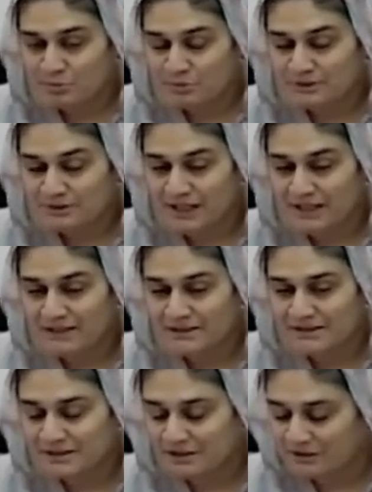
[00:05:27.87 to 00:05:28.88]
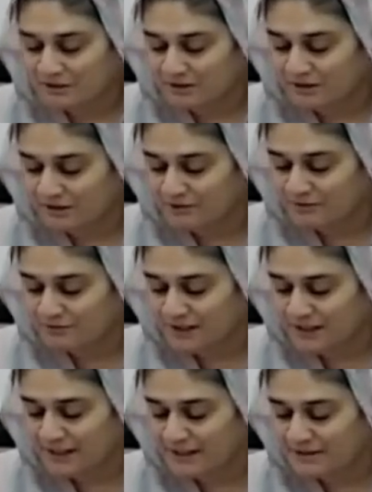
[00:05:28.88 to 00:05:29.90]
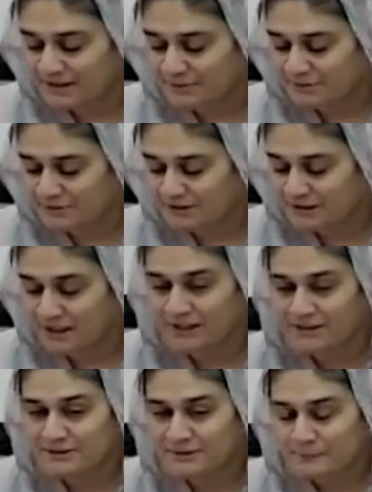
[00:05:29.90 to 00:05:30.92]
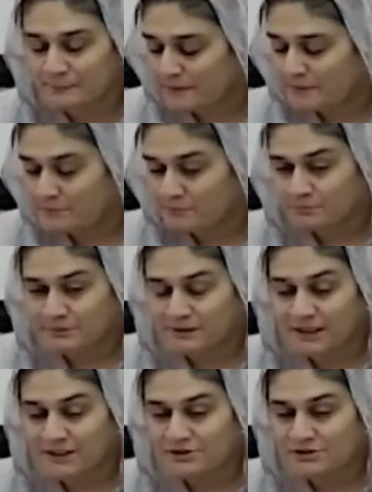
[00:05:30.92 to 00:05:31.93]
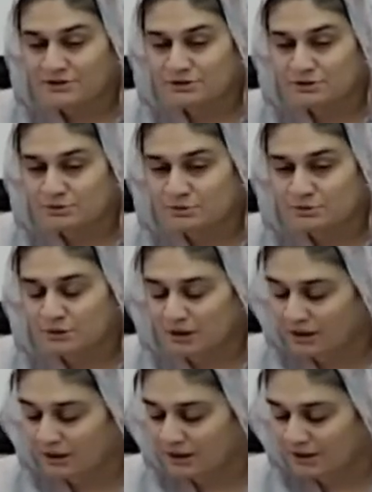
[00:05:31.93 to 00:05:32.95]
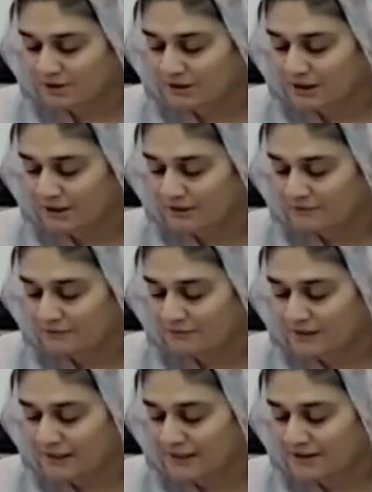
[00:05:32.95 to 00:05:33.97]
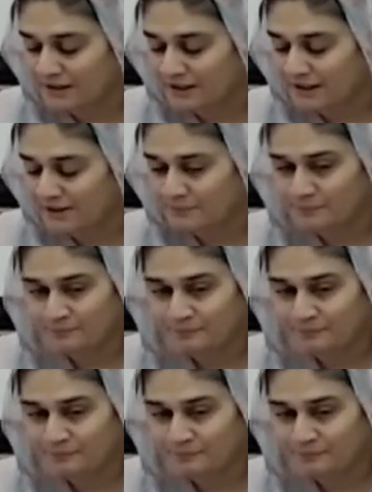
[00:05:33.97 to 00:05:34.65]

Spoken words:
plus r phi double dot plus 2r dot phi dot